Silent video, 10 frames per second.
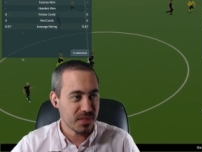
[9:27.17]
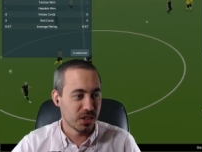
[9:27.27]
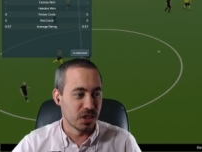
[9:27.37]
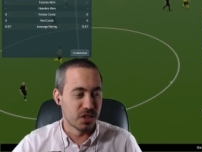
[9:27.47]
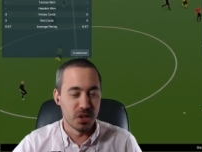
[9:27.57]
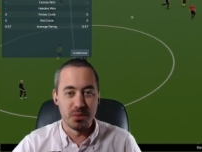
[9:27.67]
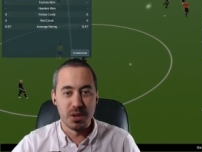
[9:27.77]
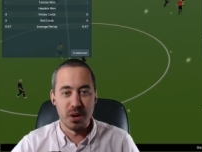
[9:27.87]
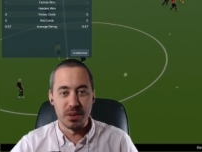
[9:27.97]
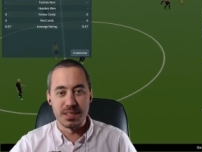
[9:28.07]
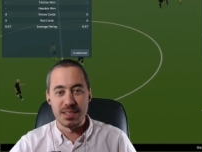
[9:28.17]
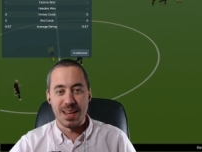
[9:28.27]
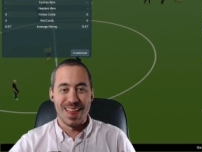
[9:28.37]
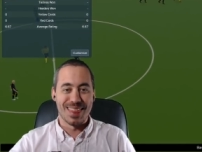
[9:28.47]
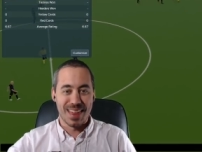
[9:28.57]
You don't notice
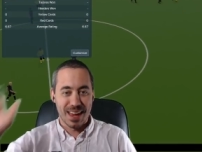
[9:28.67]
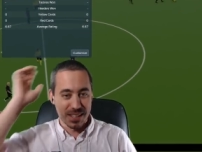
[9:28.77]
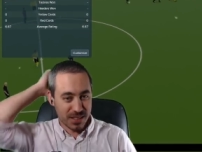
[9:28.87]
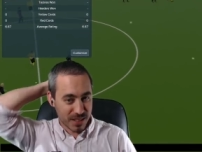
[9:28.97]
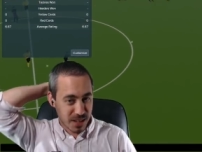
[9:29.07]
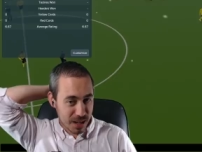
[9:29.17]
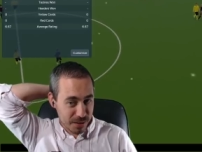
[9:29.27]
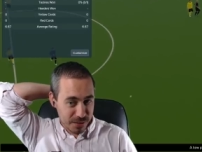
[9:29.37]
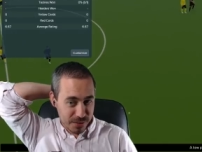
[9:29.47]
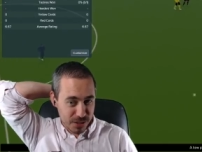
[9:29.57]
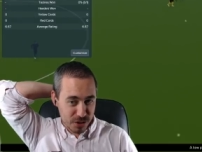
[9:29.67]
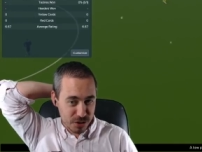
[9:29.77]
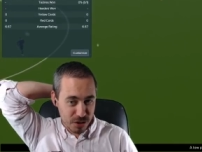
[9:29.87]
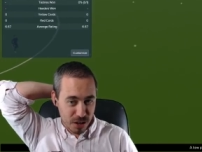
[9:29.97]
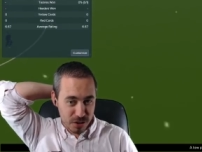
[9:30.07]
that it's, uh, that your
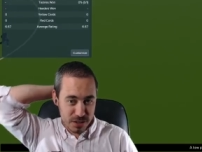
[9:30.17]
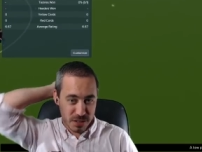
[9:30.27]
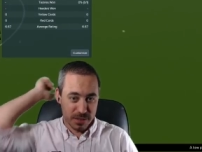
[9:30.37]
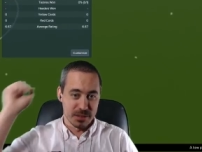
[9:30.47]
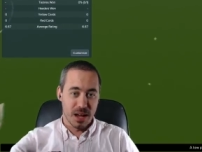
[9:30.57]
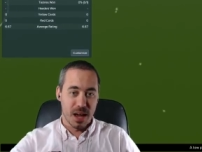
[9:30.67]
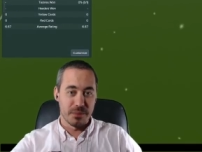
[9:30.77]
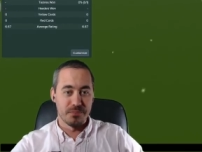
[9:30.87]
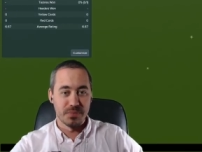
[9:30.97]
striker's not.